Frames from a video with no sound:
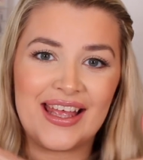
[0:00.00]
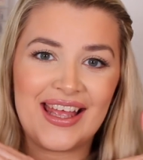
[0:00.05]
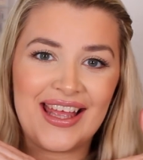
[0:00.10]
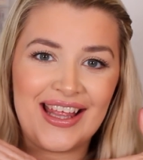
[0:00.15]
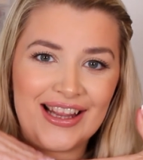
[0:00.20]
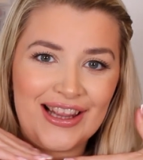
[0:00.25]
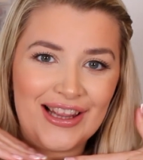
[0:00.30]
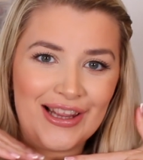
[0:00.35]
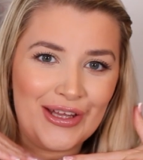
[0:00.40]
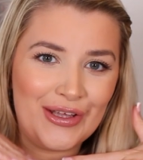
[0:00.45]

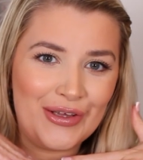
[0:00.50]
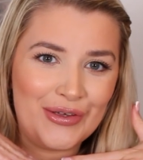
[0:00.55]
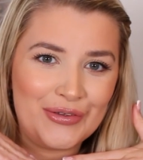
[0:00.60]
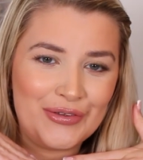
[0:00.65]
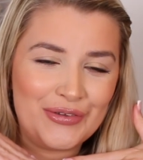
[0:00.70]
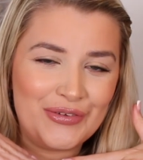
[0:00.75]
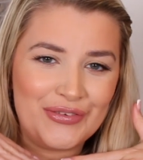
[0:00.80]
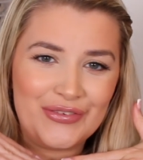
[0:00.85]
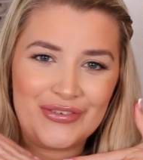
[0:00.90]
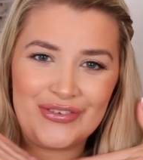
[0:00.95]

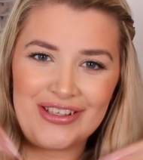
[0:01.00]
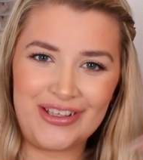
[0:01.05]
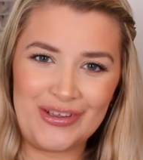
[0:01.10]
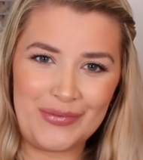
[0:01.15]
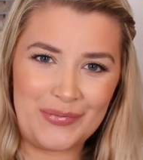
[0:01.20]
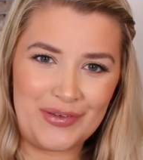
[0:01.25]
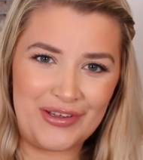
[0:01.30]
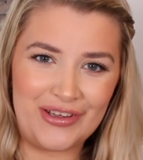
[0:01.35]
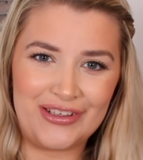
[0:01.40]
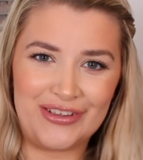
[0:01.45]
Hello,
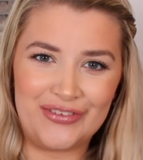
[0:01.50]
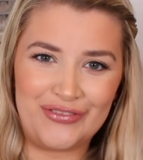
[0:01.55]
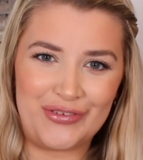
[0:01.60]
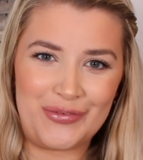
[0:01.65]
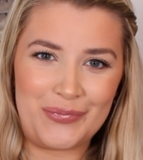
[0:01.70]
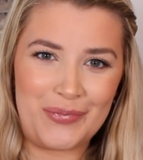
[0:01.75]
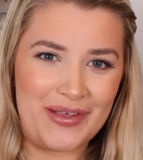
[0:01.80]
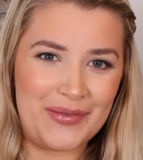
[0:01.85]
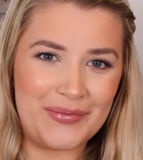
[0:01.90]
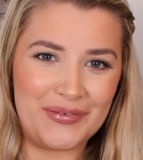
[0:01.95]
you beautiful
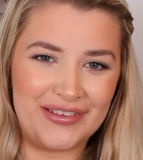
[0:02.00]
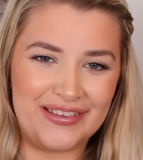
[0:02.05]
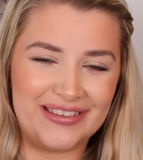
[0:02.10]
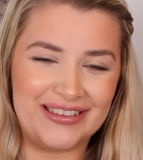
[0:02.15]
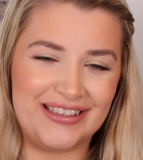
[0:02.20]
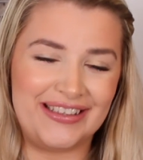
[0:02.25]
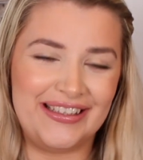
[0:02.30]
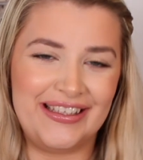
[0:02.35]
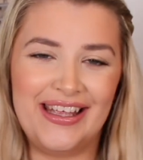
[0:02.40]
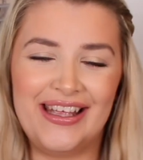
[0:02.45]

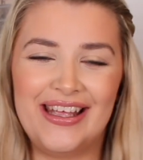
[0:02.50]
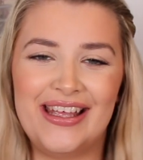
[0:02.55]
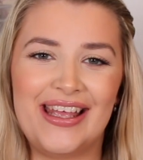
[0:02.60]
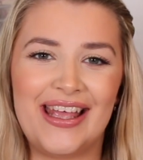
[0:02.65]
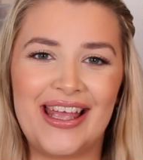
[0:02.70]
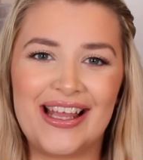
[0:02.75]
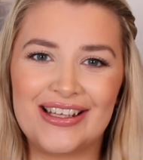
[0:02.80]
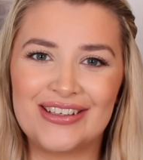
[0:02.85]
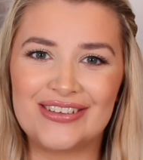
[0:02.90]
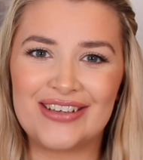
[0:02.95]
people.
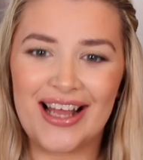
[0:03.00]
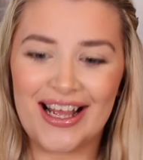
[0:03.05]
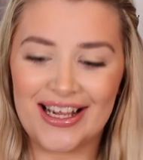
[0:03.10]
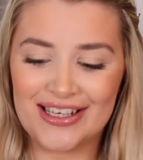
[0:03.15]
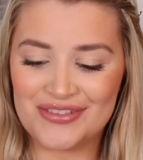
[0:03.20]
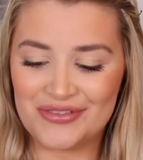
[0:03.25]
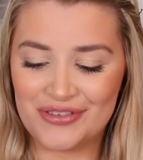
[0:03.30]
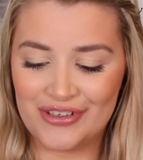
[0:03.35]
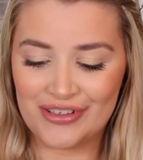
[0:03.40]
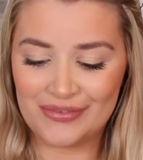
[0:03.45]
Hello
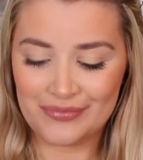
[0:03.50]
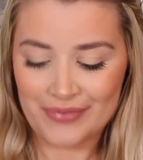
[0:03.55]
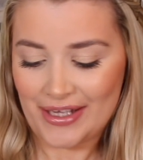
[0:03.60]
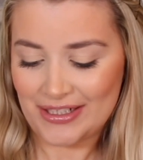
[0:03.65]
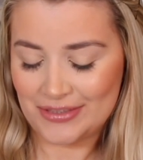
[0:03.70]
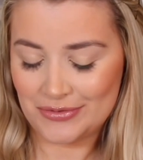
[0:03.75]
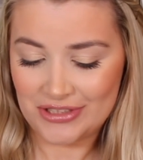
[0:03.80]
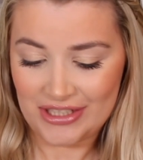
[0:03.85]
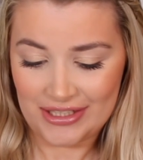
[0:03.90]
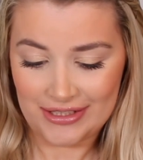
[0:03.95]
and welcome back
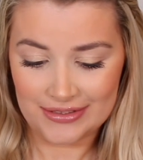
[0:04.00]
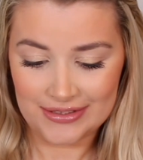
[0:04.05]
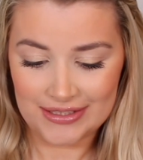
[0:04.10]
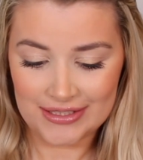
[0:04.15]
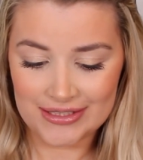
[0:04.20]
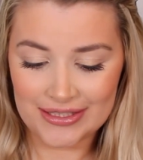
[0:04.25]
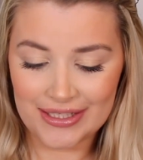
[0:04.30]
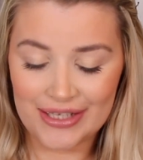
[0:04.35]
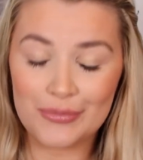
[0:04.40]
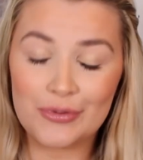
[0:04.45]
to my channel.
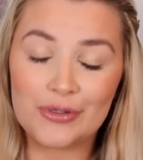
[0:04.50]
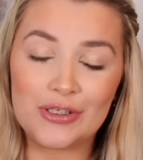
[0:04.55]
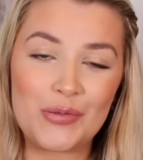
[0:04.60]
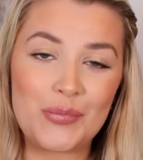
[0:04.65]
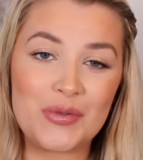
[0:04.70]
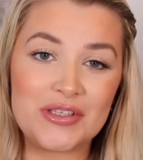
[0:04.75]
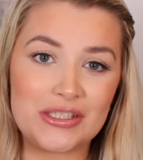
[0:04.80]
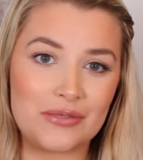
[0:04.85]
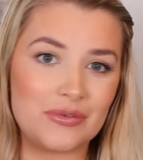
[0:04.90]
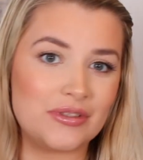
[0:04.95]
Today we're going to
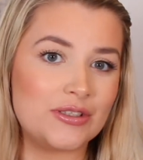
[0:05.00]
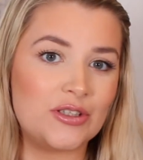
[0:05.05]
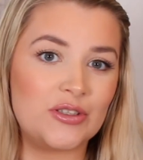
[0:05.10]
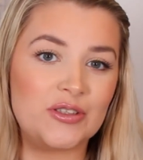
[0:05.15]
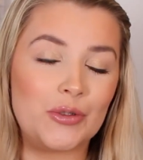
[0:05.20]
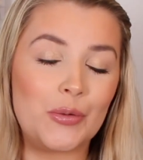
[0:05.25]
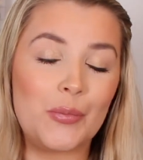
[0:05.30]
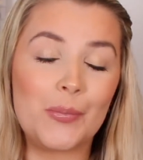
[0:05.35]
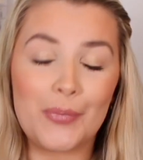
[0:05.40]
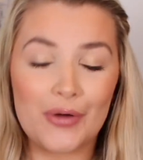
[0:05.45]
be doing
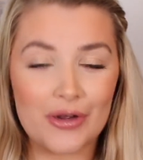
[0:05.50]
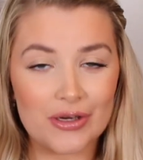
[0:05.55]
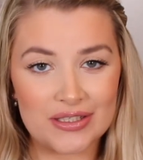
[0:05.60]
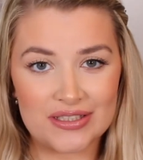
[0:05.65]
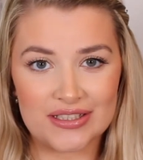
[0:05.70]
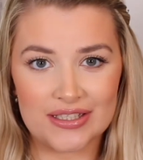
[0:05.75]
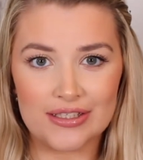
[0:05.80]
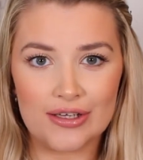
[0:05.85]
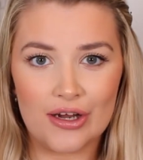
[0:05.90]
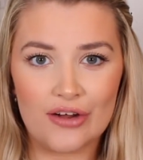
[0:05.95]
an
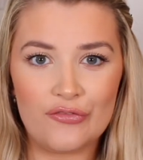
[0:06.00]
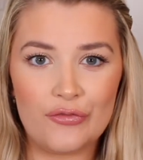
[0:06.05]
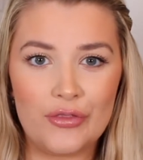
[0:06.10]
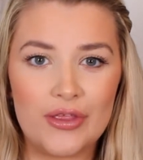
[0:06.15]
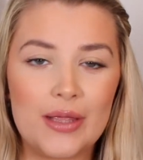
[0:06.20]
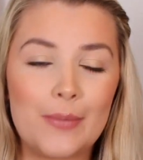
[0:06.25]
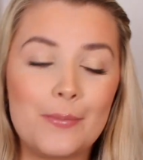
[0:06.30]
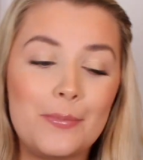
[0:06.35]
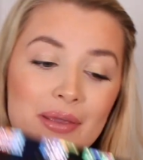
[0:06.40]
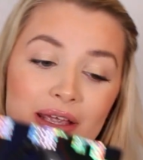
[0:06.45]
unboxing of
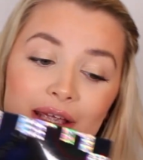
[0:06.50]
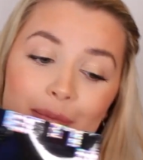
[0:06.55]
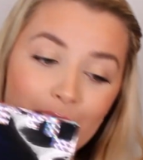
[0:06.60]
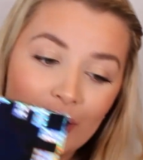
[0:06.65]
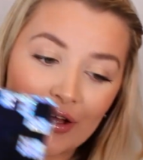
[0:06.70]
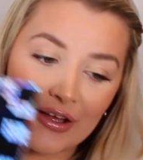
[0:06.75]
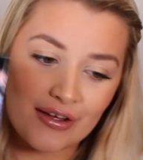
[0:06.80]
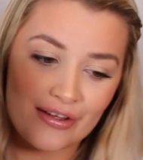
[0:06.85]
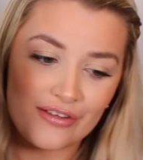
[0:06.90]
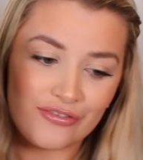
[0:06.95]
the
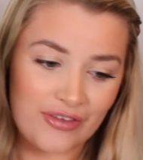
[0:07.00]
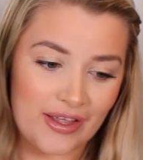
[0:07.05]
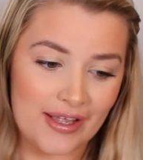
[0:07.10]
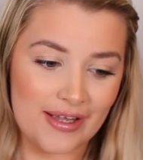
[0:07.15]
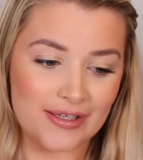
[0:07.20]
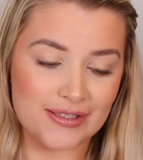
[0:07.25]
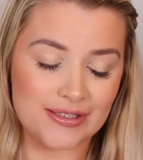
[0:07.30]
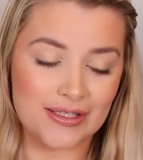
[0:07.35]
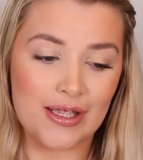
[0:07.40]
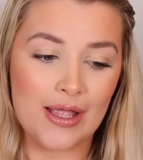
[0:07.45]

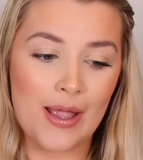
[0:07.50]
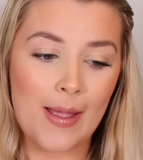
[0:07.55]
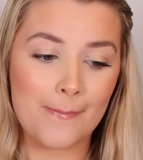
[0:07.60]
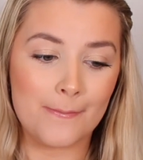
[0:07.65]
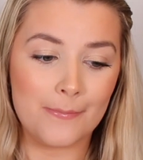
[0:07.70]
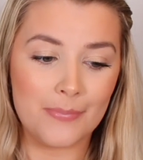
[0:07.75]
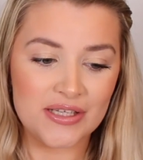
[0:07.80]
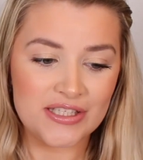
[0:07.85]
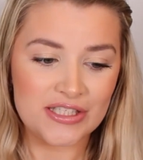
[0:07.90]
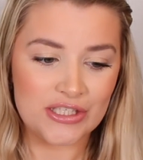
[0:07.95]
Bperfect
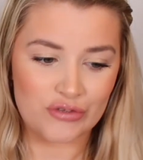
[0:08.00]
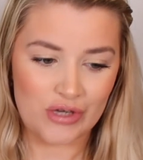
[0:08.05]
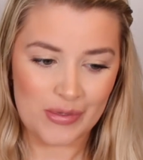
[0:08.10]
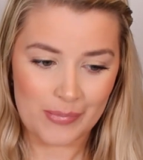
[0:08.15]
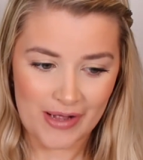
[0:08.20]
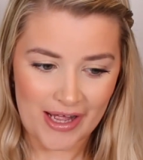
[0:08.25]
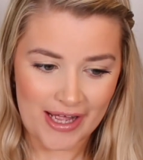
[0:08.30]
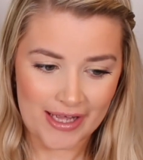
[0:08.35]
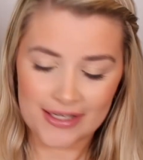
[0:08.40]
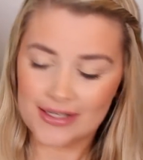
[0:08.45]
mystery
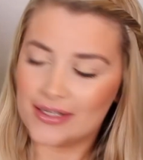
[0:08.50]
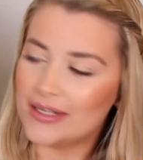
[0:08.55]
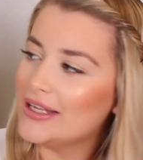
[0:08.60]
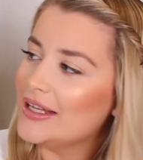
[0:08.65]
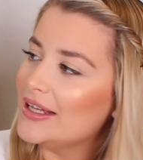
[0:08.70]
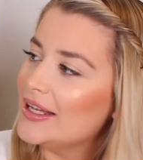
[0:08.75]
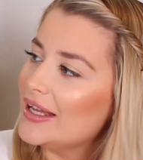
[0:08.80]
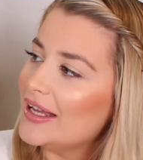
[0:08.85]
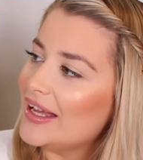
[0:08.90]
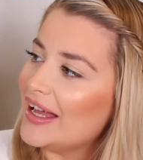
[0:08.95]
bag.
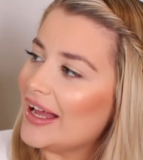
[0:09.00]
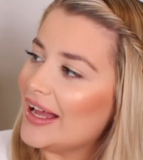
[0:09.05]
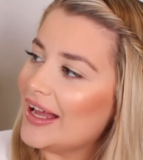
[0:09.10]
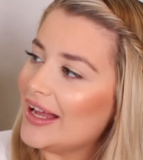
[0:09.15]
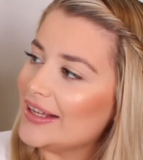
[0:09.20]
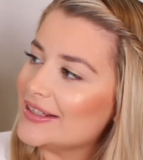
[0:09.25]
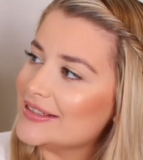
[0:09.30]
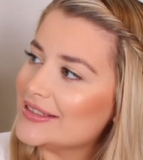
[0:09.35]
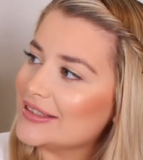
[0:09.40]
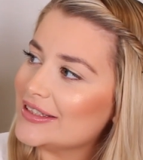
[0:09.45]

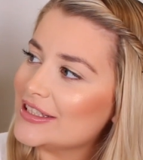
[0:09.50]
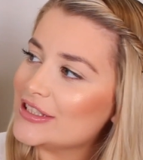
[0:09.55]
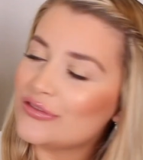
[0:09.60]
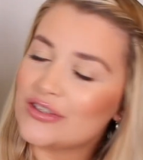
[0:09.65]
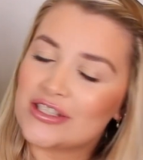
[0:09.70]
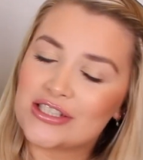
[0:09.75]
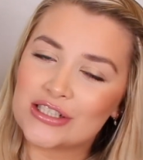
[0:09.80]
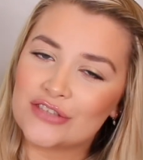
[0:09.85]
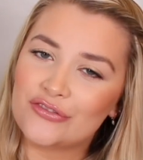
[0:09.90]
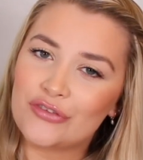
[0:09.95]
And this
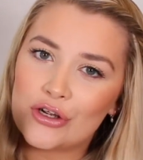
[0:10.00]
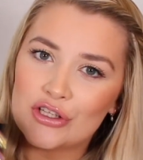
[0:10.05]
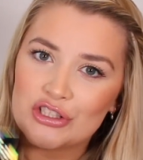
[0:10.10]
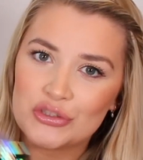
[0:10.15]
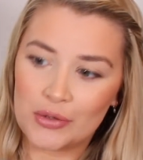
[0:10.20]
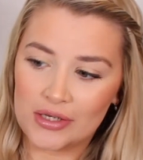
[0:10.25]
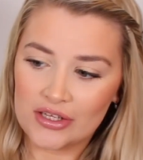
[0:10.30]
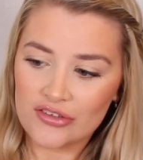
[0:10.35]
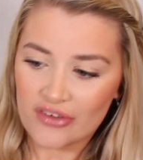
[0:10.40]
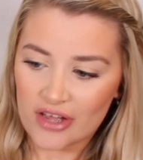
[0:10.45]
retailed for
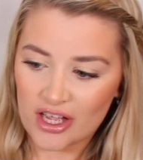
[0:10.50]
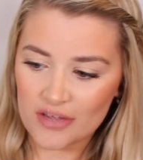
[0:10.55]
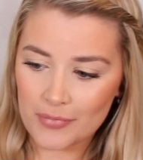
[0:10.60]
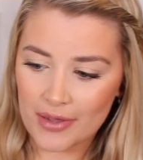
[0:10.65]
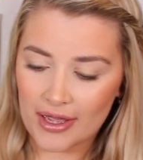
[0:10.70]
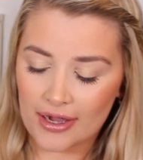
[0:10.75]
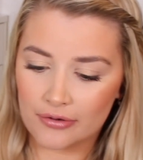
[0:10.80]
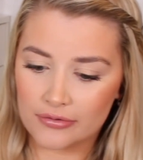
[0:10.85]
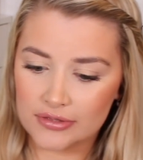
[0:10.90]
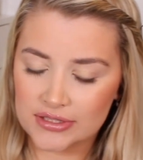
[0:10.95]

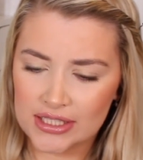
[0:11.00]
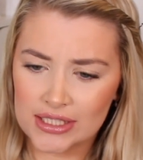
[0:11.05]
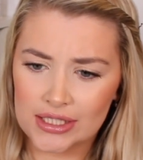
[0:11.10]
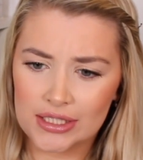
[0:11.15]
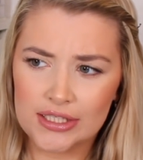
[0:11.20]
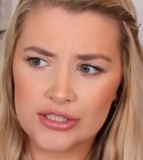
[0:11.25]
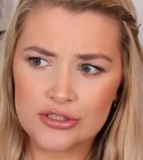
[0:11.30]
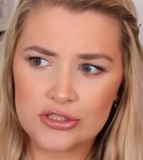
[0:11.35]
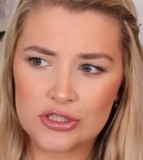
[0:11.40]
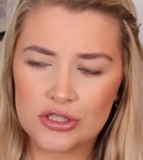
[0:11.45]
£25. It
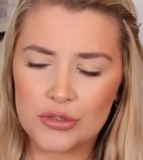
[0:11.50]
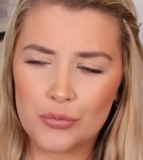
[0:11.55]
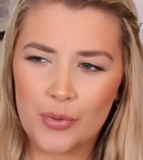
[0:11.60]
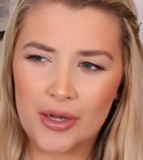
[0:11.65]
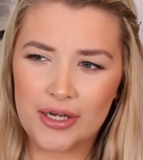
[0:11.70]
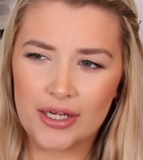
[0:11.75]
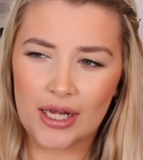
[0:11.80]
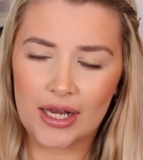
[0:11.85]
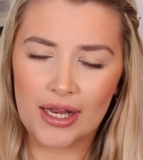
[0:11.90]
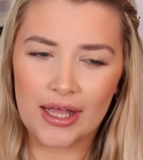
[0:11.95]
literally
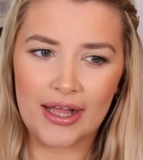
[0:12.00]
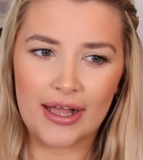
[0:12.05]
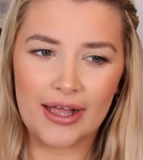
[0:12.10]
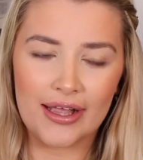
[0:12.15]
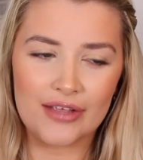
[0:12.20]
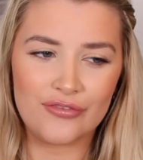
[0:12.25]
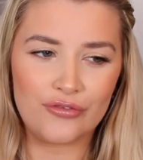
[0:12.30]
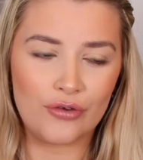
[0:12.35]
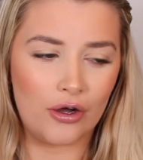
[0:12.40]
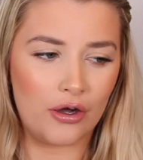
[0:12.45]
went
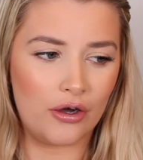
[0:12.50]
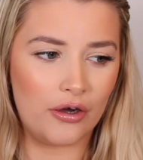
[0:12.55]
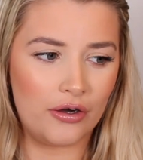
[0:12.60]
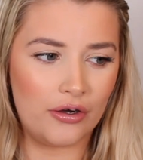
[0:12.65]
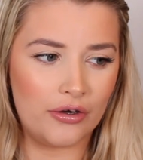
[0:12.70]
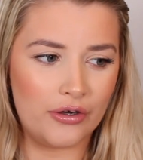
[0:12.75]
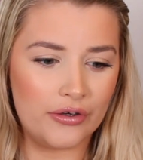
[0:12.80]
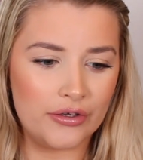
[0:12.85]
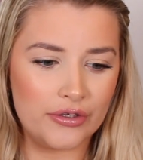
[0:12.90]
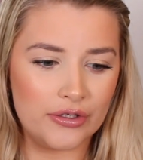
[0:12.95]
live
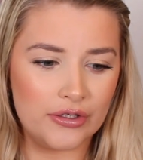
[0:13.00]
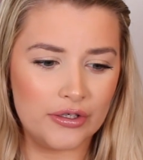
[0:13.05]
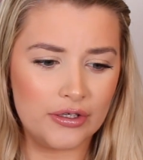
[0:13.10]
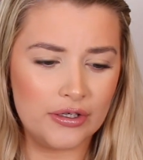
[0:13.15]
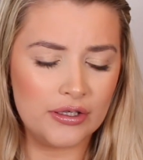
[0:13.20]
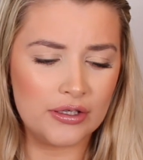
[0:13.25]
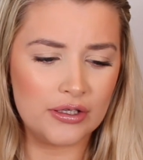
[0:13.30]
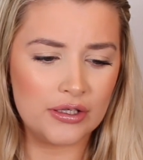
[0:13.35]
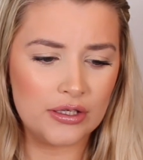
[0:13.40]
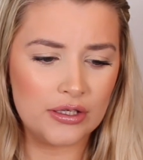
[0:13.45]
on